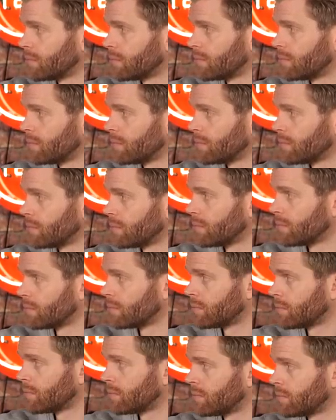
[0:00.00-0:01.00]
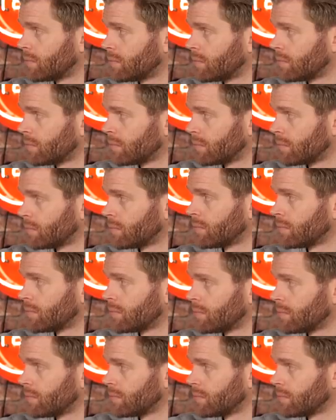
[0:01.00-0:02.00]

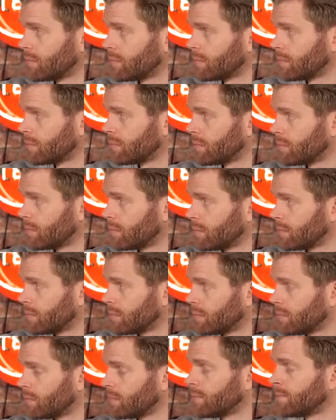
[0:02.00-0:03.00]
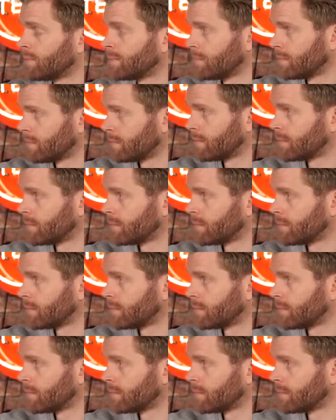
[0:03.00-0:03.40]
This person isn't speaking.